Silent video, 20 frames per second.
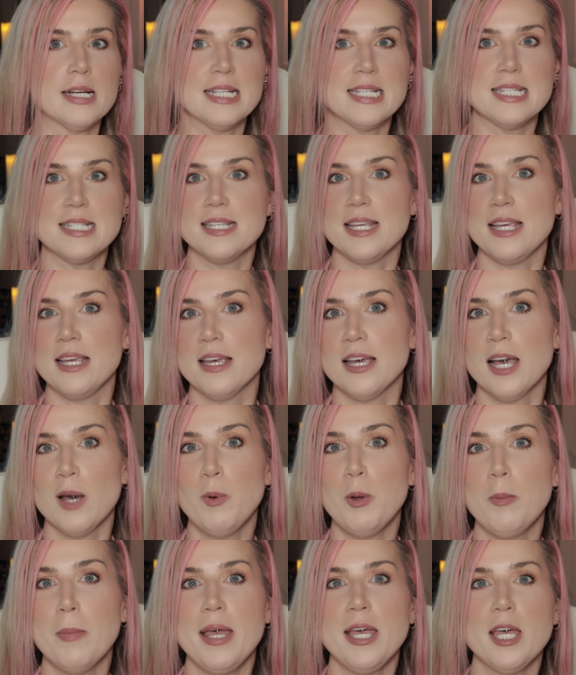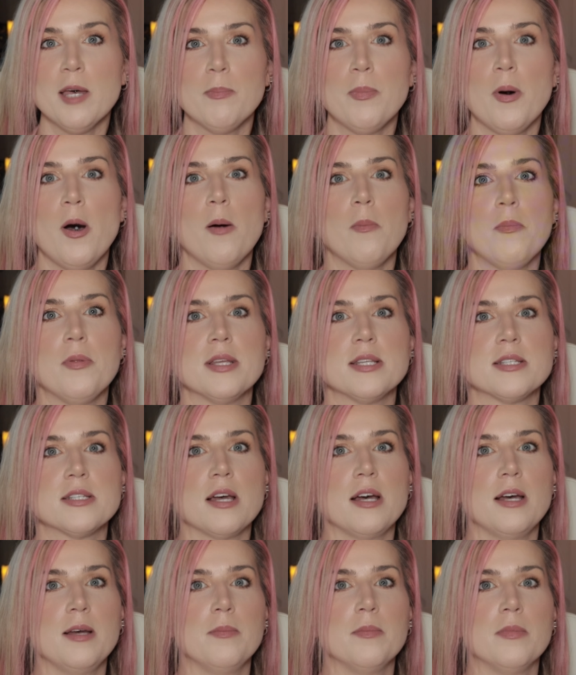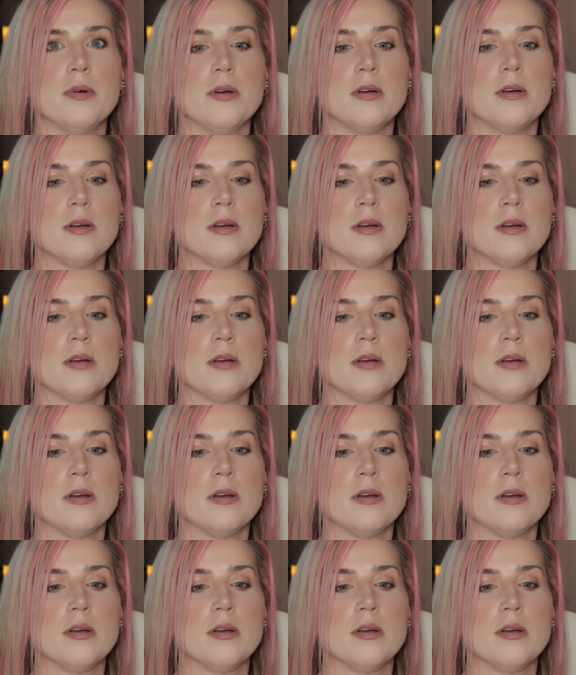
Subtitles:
Let's see, can we make it pop this time?